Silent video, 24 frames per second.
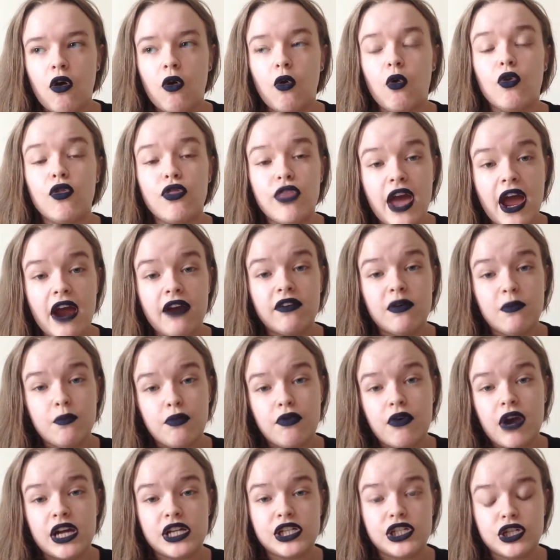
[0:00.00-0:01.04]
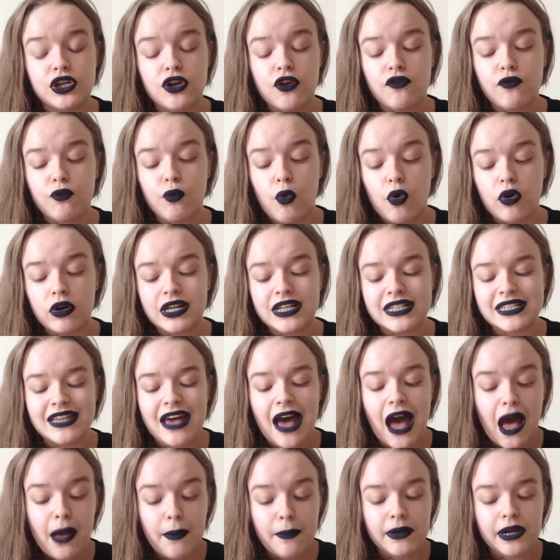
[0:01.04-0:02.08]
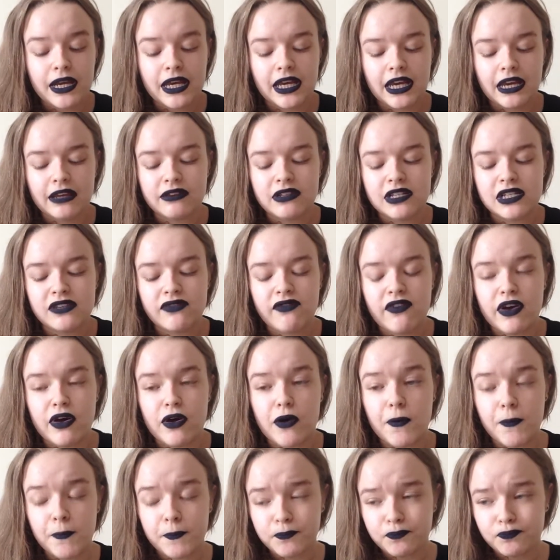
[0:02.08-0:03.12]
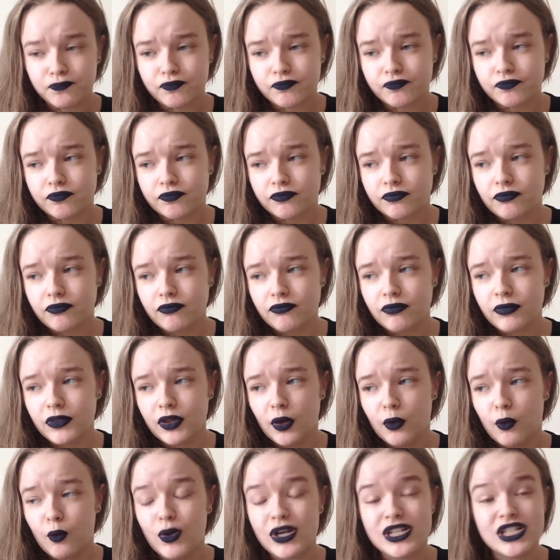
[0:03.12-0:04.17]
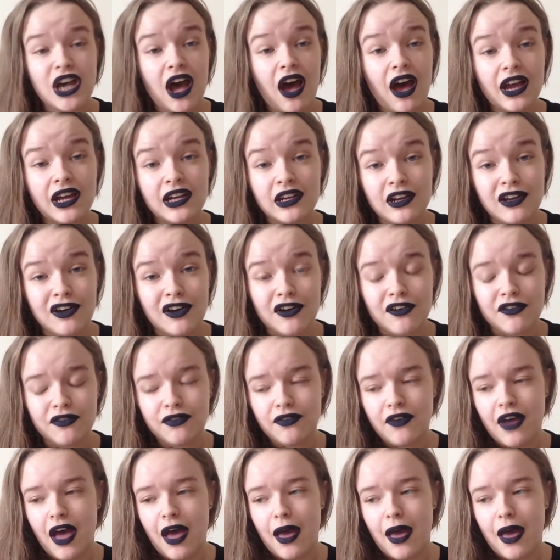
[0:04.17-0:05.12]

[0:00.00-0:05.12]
or their impression of what is happening in this film, which I love.